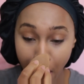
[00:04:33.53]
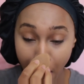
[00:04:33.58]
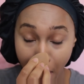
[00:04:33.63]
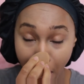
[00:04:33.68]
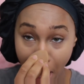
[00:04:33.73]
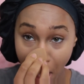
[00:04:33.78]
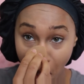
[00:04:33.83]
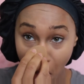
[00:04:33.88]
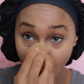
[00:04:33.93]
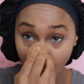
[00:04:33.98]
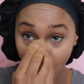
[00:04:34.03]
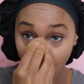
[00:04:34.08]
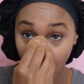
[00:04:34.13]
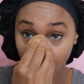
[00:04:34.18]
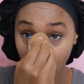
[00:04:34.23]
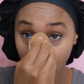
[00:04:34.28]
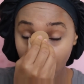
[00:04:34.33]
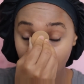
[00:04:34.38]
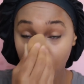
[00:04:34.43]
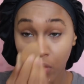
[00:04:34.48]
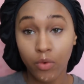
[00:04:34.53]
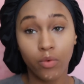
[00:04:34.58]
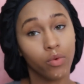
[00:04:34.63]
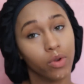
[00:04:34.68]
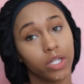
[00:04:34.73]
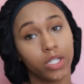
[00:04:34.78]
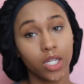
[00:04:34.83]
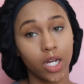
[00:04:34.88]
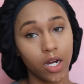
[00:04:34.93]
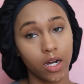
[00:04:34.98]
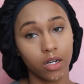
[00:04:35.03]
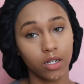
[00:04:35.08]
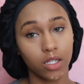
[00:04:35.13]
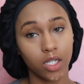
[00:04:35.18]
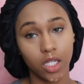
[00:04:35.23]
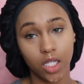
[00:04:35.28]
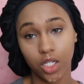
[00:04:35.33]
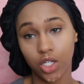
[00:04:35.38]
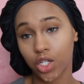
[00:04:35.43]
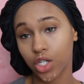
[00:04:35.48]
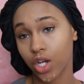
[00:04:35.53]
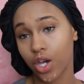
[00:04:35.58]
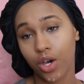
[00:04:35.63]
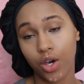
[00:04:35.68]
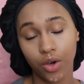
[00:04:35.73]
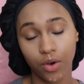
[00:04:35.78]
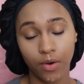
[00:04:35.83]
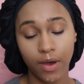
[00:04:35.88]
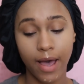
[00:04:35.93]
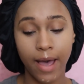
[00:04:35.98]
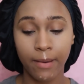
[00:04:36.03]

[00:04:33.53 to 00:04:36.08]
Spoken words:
I'll return to the show.